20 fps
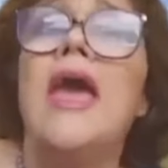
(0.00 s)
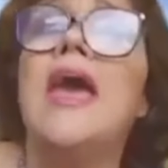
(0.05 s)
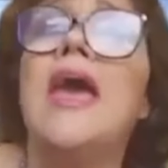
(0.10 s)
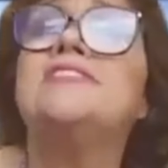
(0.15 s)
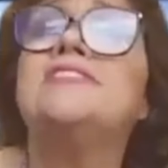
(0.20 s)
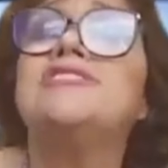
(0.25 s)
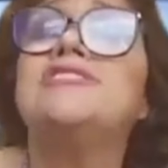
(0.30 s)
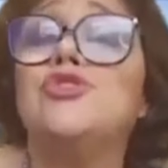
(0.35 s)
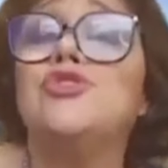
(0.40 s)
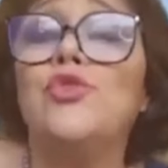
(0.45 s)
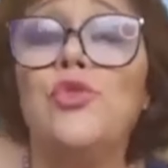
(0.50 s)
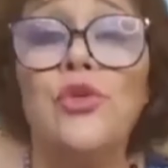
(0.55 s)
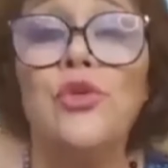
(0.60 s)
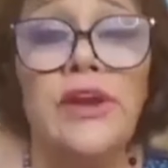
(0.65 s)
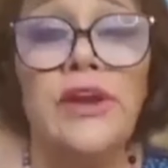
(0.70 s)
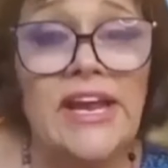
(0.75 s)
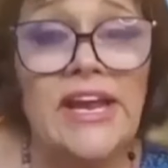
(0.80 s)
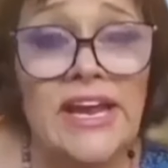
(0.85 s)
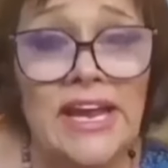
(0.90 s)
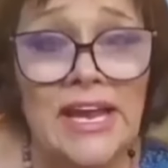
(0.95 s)

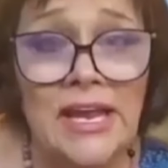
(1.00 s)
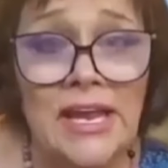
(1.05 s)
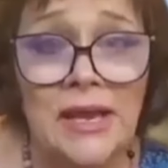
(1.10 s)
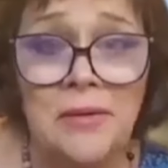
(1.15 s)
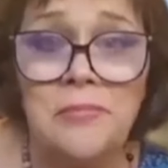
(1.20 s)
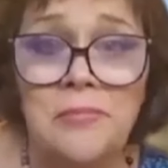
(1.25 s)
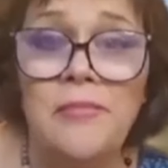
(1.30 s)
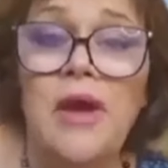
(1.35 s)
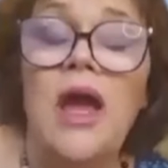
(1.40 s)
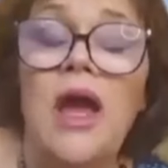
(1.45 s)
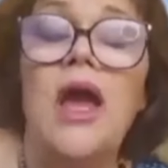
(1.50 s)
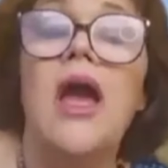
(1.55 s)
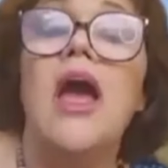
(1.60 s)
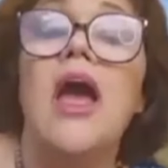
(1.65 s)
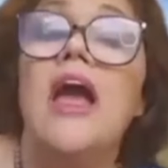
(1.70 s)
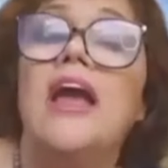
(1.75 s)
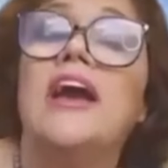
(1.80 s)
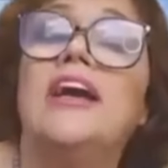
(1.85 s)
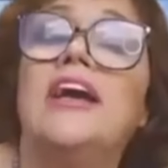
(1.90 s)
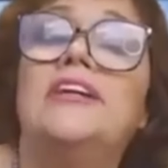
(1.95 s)
extreme
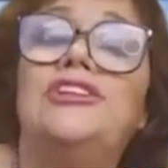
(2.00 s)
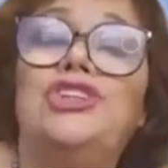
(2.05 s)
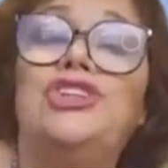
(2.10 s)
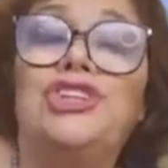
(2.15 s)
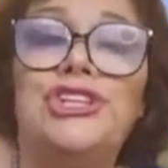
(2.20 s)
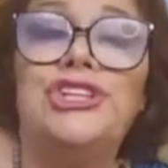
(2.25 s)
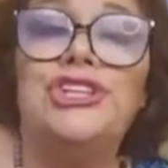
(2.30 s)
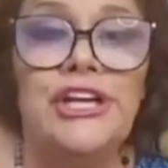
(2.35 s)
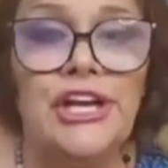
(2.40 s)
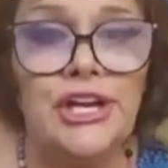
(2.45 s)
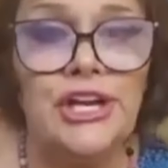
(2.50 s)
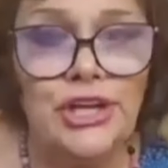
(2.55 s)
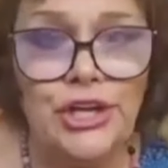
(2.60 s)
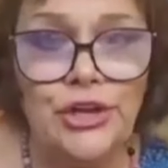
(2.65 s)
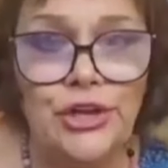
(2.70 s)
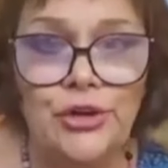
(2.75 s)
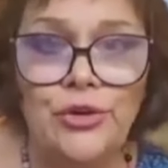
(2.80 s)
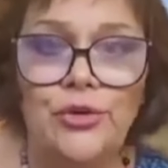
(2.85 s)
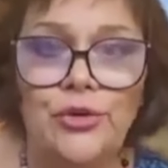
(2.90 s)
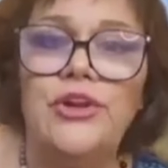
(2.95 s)

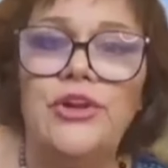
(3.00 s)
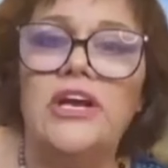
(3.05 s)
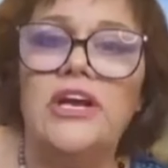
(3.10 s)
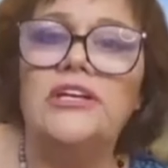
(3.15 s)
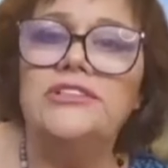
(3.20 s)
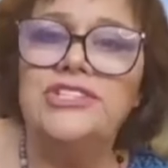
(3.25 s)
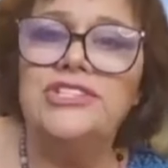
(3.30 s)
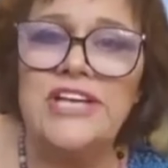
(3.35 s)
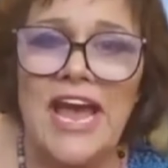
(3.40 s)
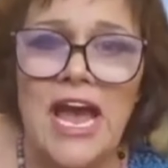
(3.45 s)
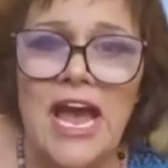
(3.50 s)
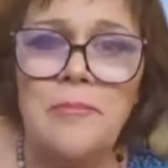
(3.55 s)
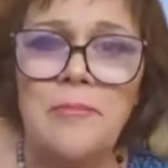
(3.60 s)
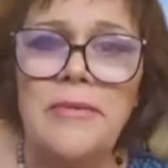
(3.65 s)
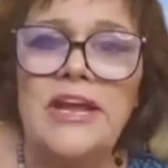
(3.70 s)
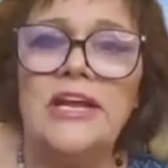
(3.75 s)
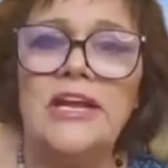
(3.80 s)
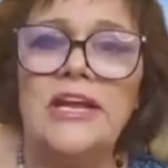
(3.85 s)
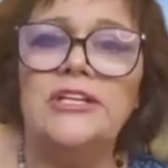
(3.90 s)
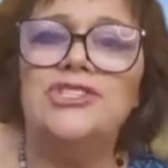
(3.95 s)
continued
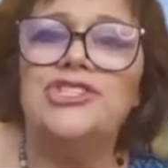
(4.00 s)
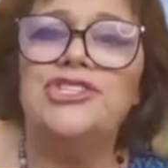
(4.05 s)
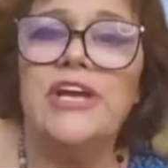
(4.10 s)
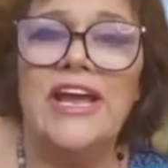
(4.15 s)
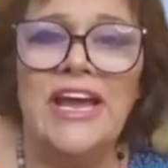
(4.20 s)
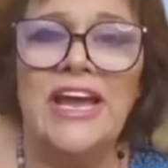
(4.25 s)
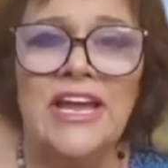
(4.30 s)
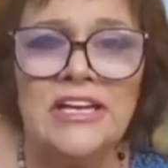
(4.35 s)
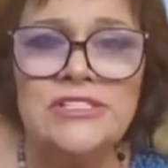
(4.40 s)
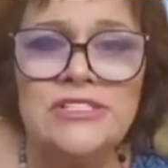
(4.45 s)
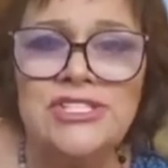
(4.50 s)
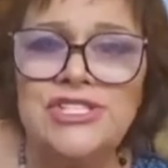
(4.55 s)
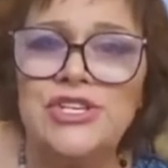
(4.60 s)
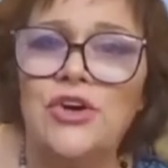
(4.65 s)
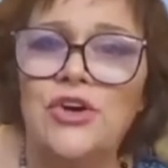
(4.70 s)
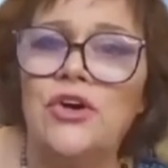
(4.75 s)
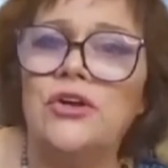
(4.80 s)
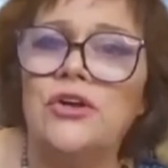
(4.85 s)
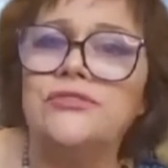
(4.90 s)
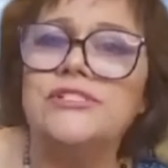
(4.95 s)
damage,
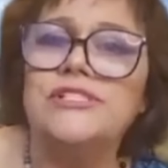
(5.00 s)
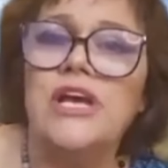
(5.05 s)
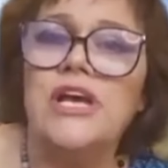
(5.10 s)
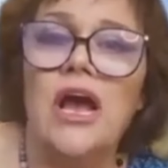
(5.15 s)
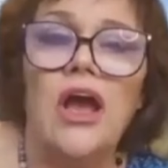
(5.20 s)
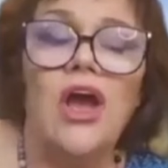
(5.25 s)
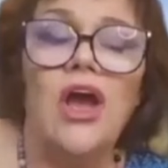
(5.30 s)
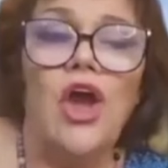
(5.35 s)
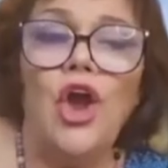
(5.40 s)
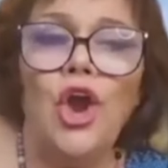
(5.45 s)
insults,